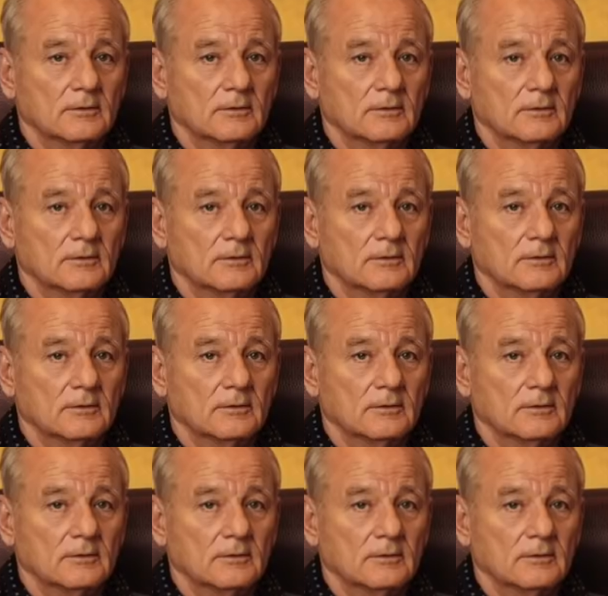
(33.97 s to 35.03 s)

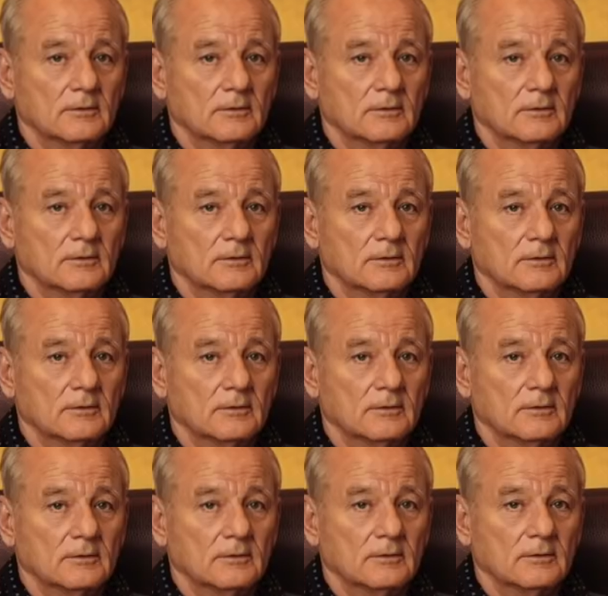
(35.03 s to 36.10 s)
No words are spoken by the person on screen.